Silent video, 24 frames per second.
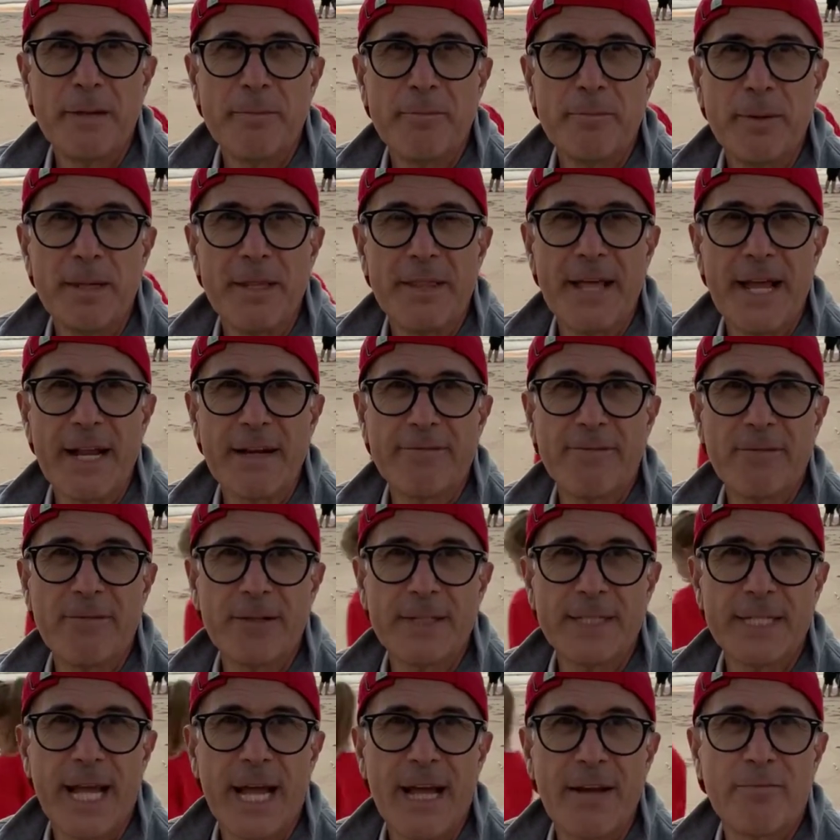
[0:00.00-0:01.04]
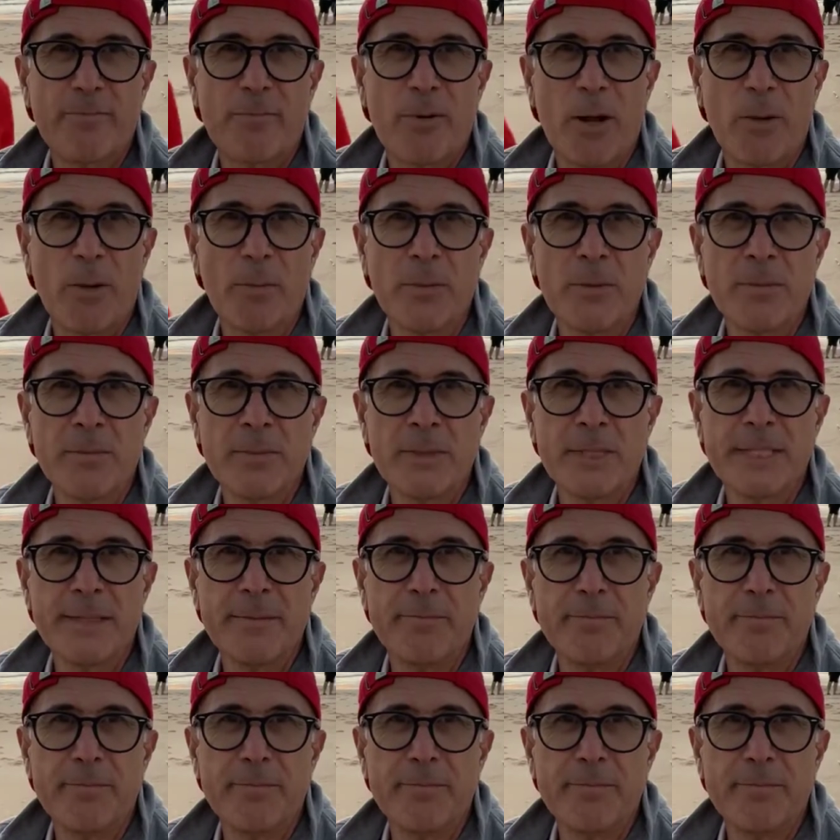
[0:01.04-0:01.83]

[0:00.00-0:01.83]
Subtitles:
Be thankful to have problems,